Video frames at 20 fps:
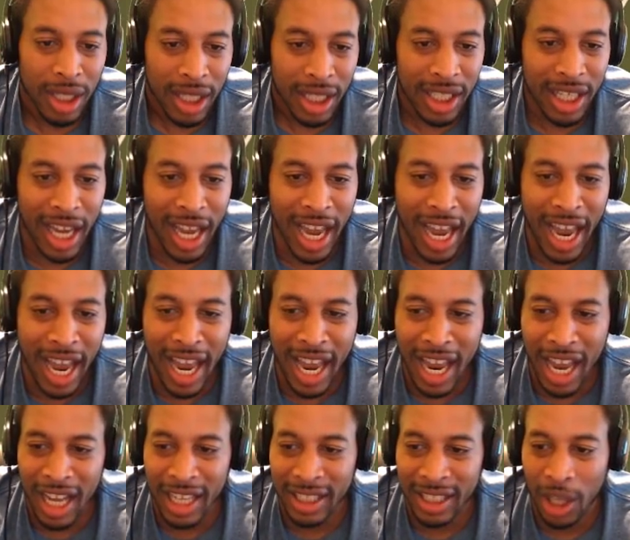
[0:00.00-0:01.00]

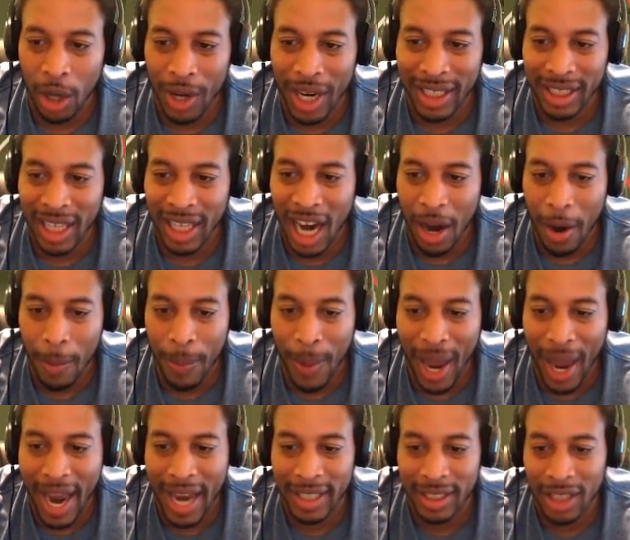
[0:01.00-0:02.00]
Yeah, throw that scary
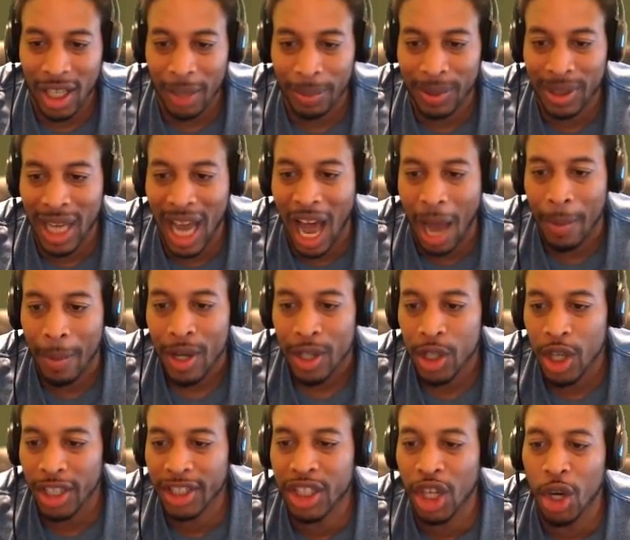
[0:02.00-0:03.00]
pass up top.
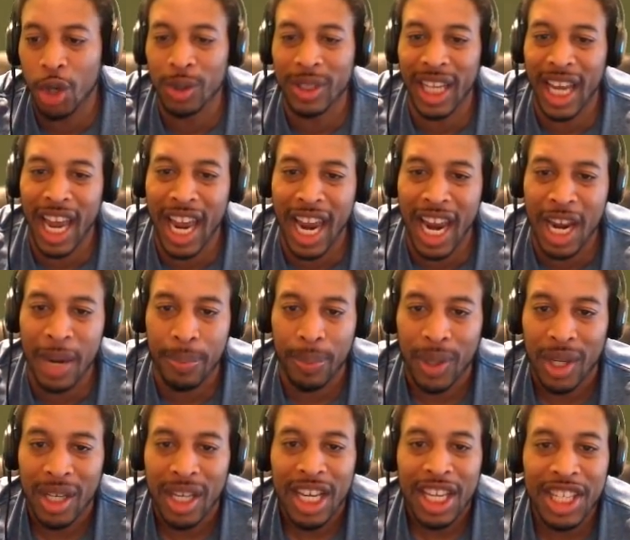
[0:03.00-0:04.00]
You're too deep.
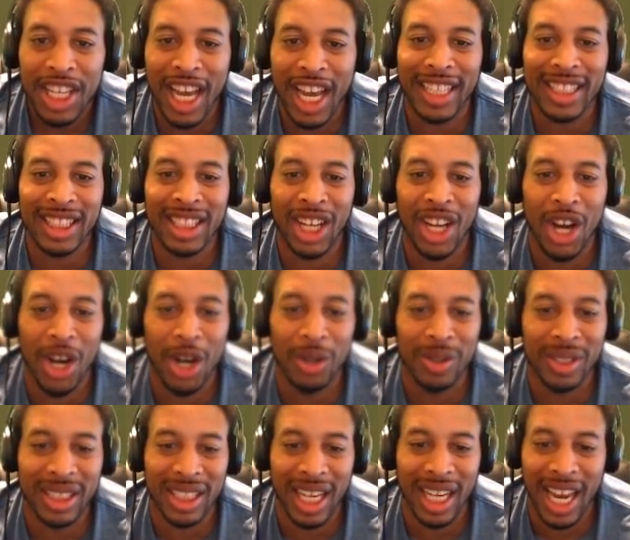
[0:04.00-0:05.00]
You're too
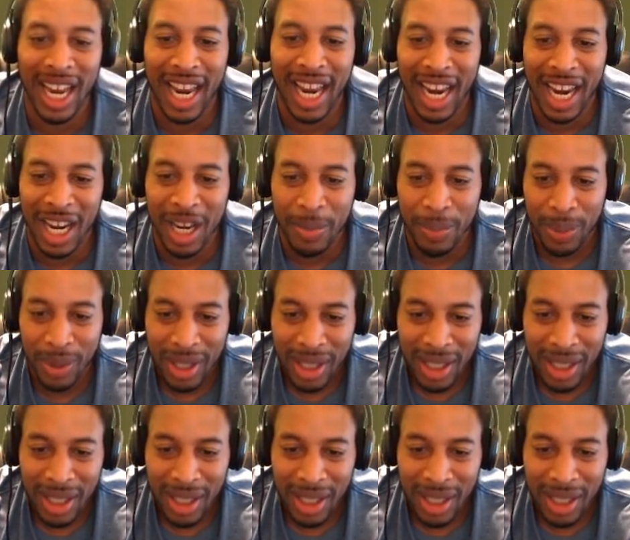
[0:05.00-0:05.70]
deep.